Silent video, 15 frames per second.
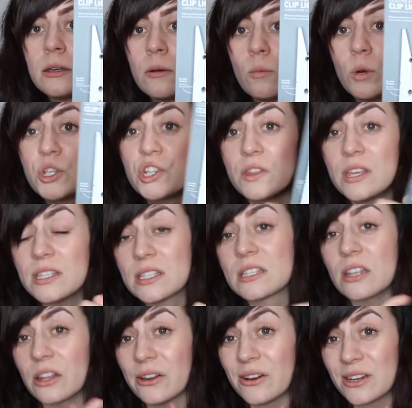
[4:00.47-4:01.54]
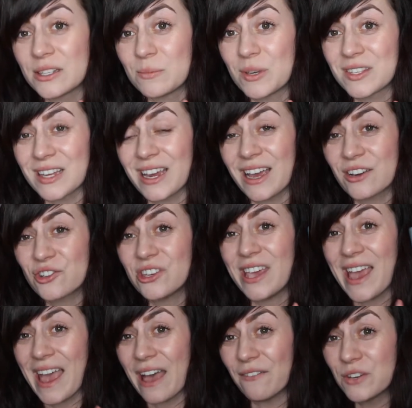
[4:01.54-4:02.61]
which this is hilarious because I actually
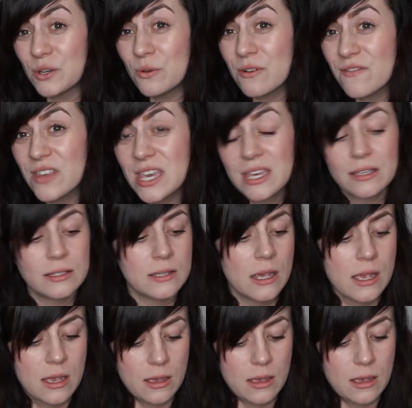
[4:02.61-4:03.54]
have 2 of these,